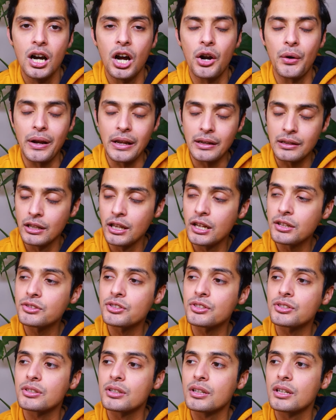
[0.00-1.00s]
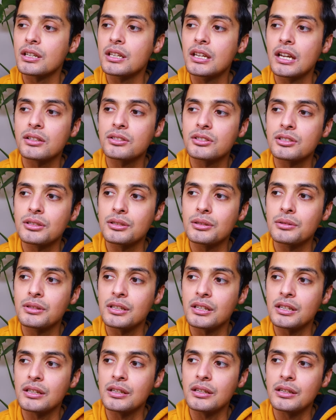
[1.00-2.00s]
Alright, let's get to
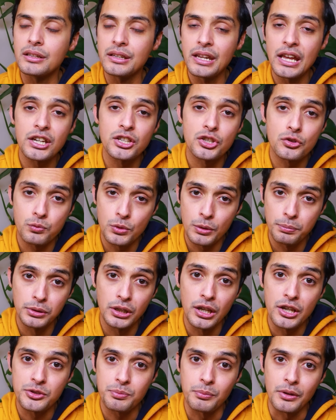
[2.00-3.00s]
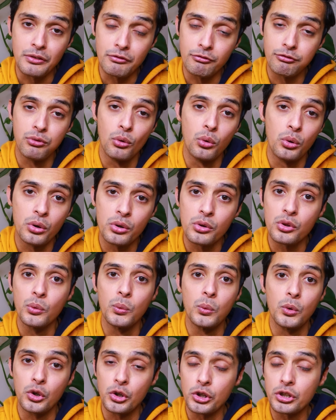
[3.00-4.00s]
the next replacement for the
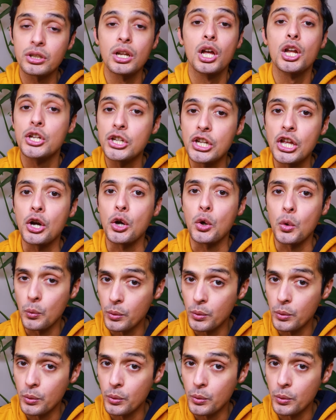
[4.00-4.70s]
word no,